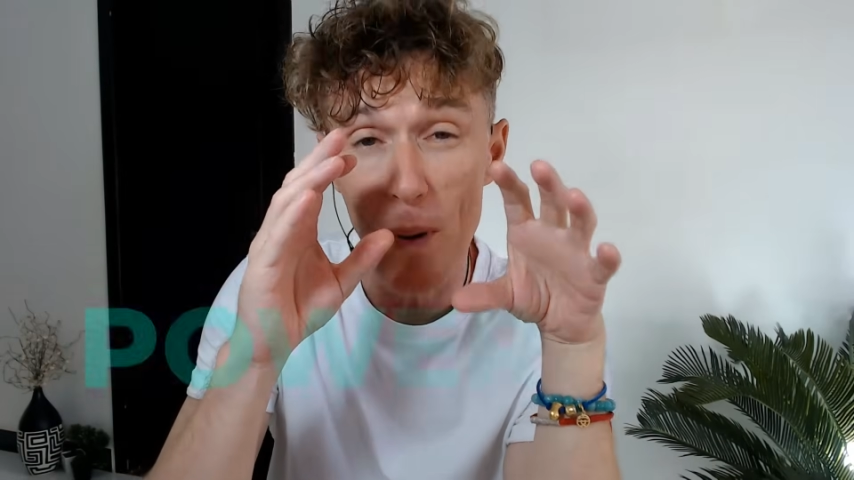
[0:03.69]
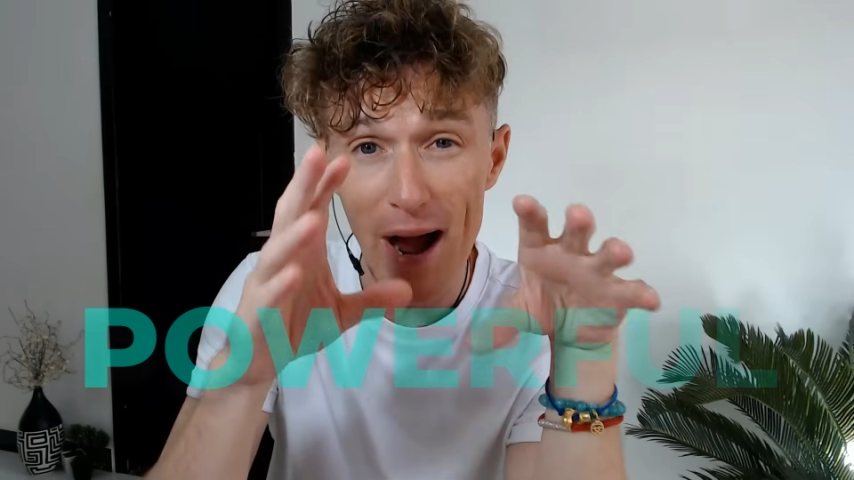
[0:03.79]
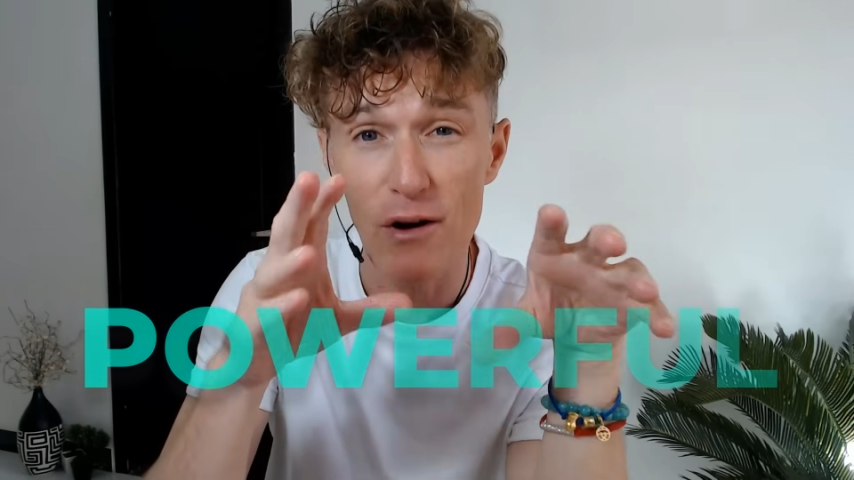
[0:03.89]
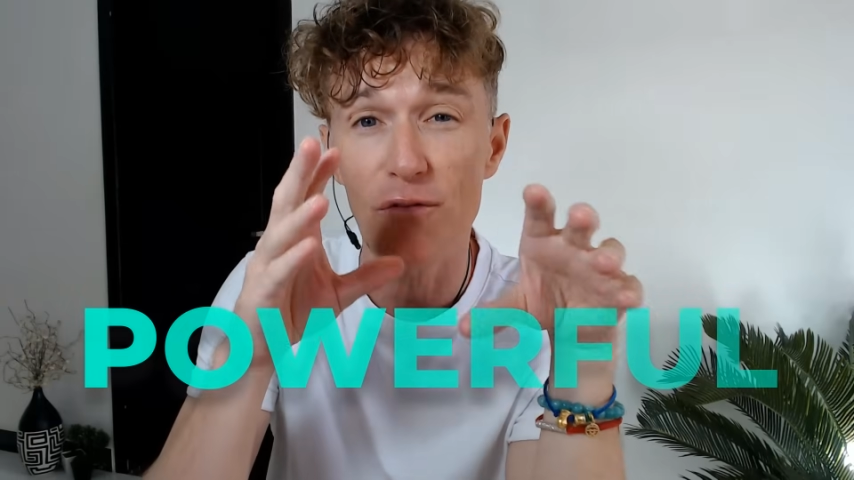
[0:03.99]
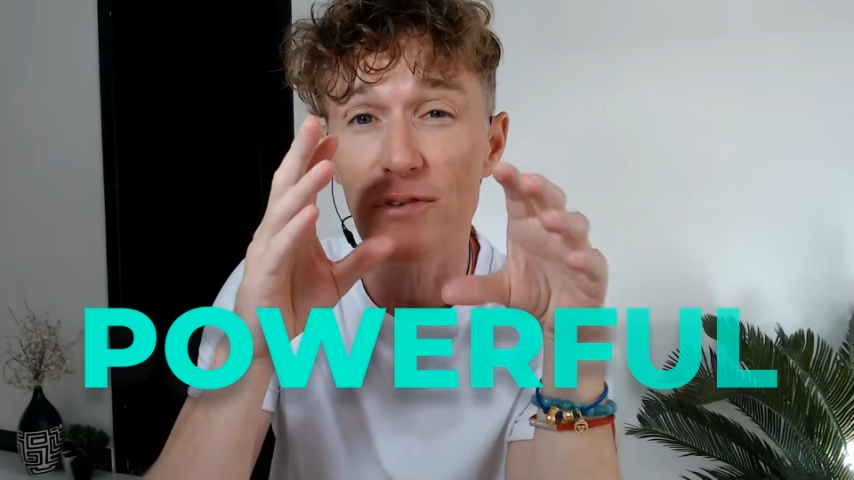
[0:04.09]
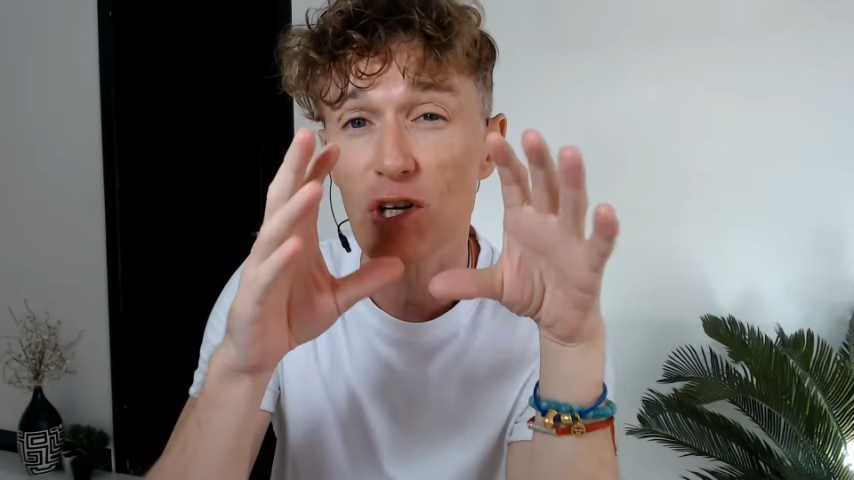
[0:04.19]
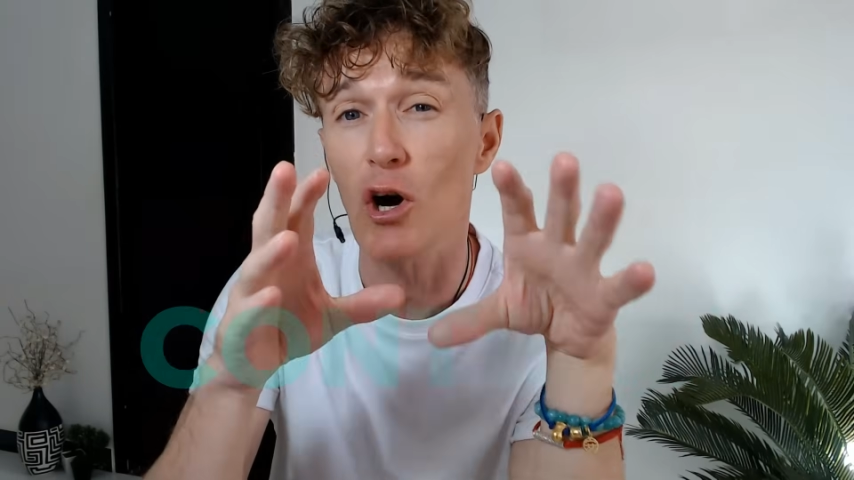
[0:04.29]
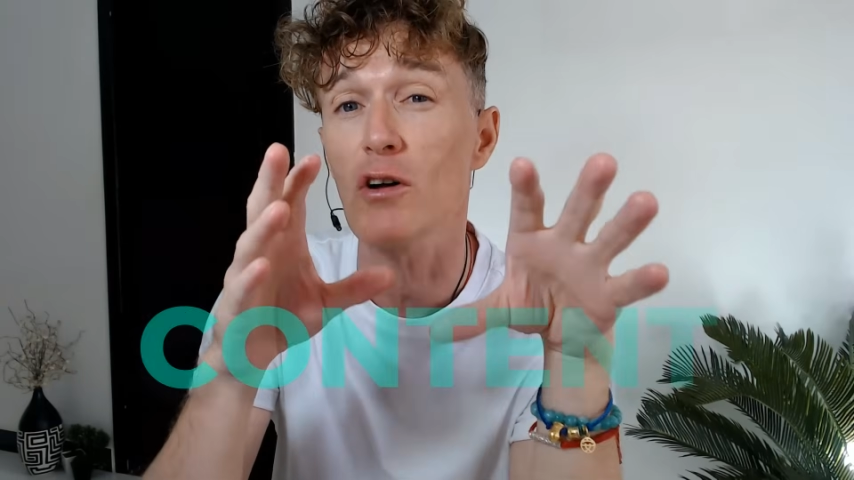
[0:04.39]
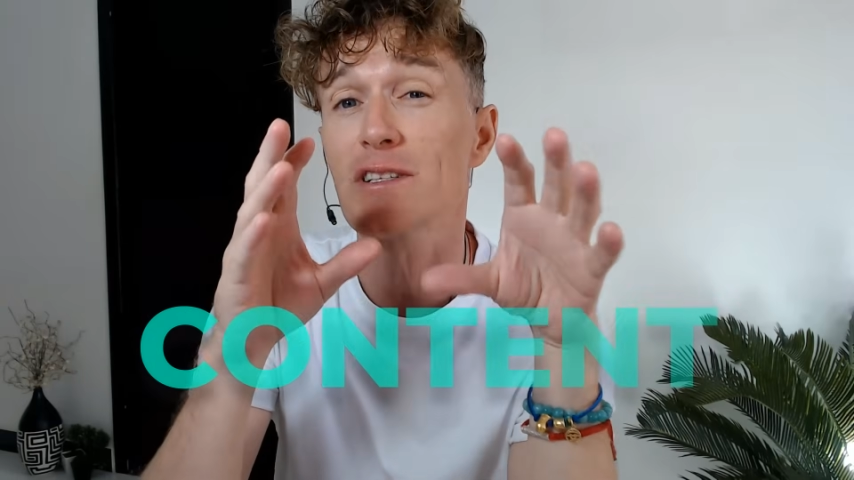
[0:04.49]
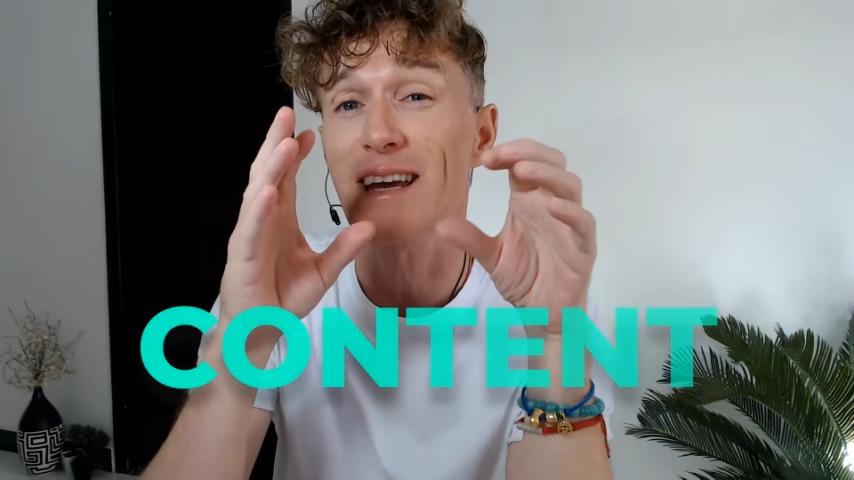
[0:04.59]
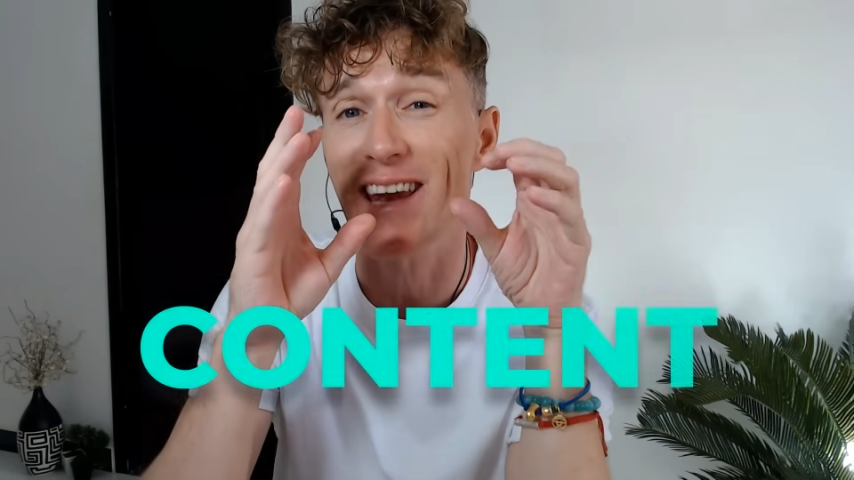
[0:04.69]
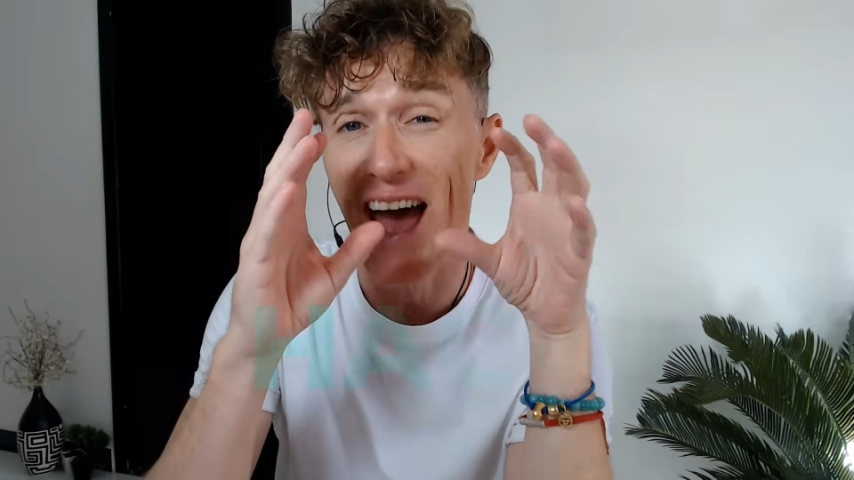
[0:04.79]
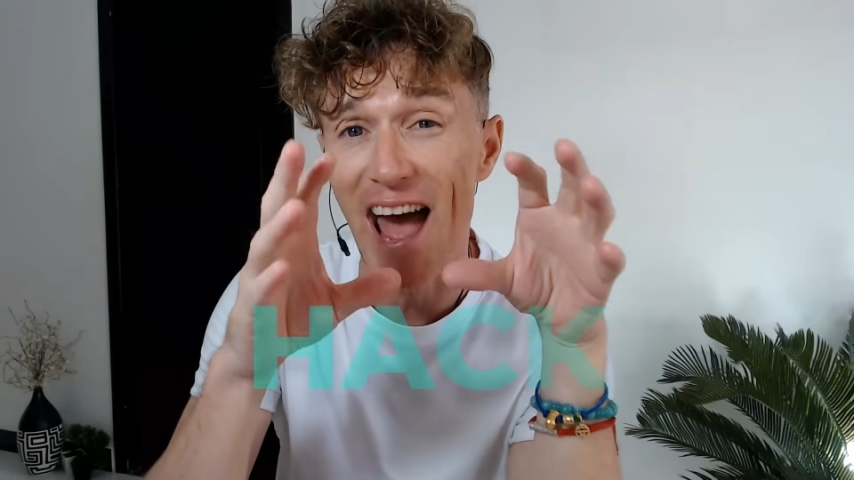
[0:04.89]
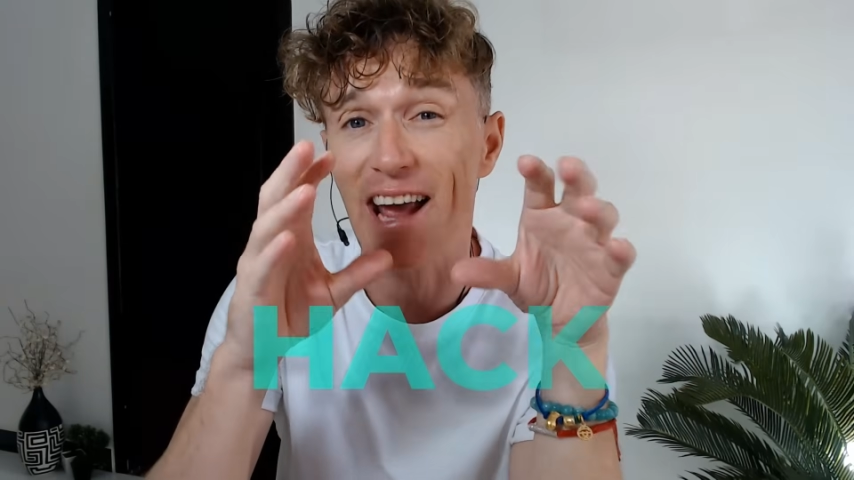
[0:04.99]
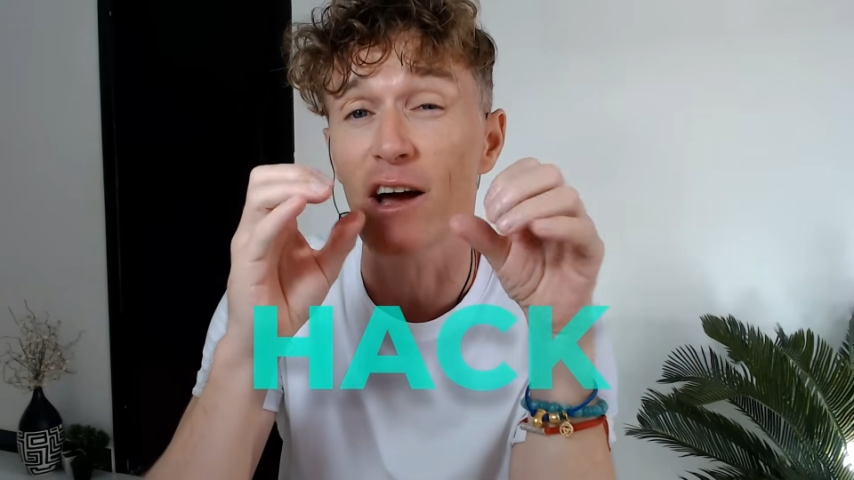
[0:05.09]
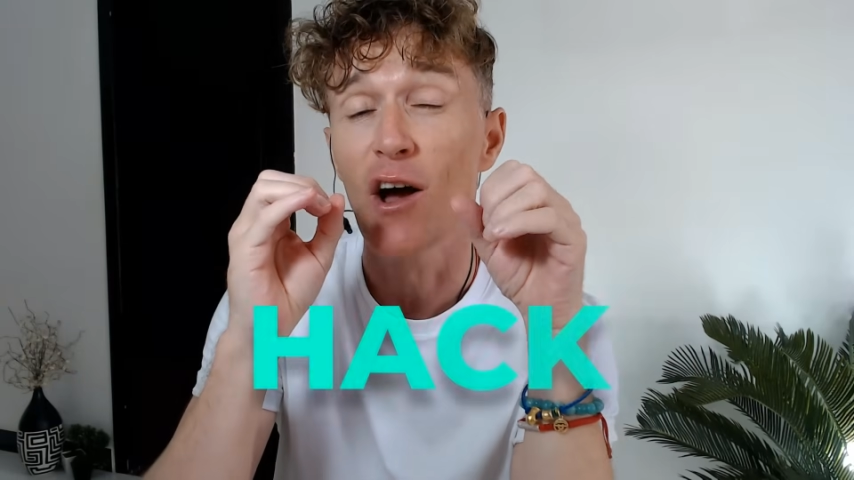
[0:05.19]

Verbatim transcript: powerful content hack